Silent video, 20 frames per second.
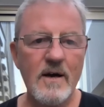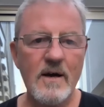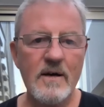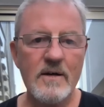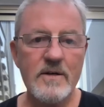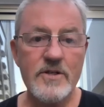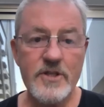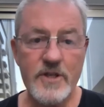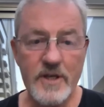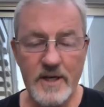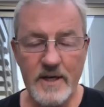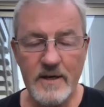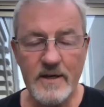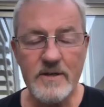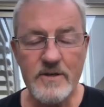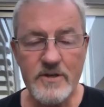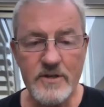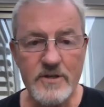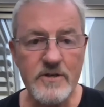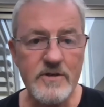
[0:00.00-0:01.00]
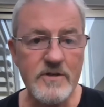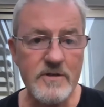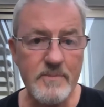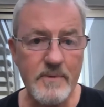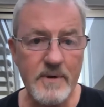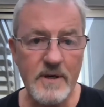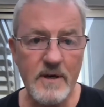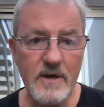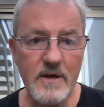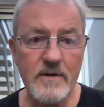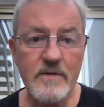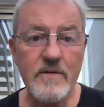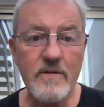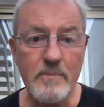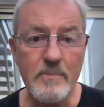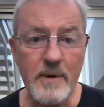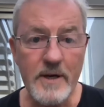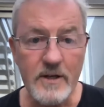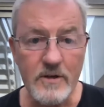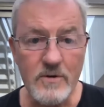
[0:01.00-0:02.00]
She introduced me to
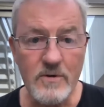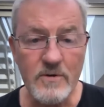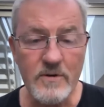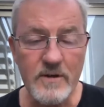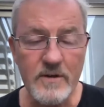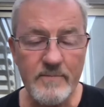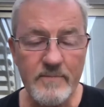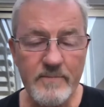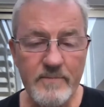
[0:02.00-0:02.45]
Bitcoin.